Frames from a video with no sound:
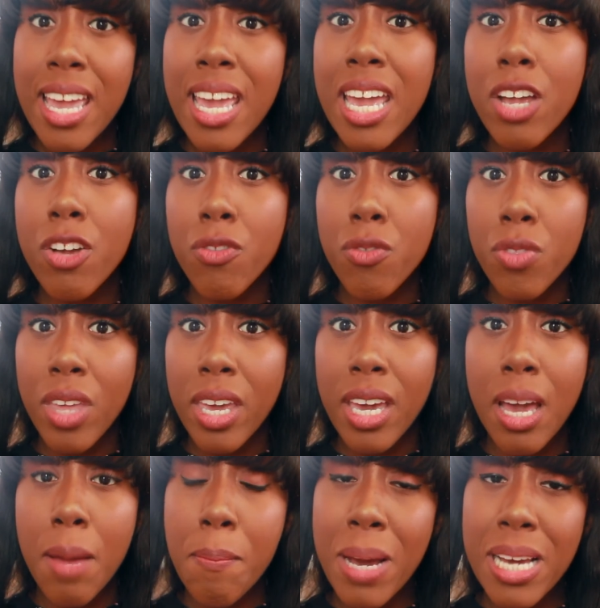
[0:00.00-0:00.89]
it
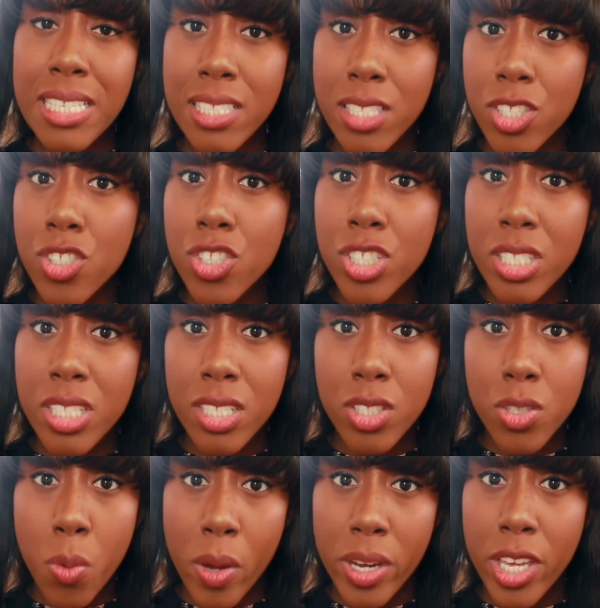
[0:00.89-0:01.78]
like my sister
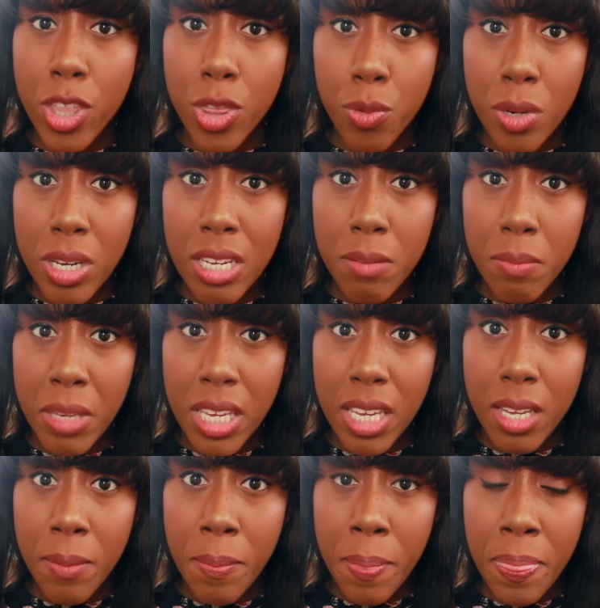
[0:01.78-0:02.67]
did
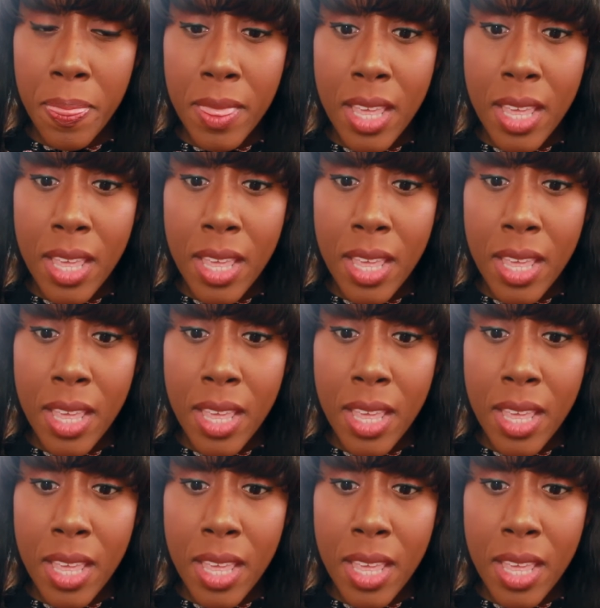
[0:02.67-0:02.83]
23andMe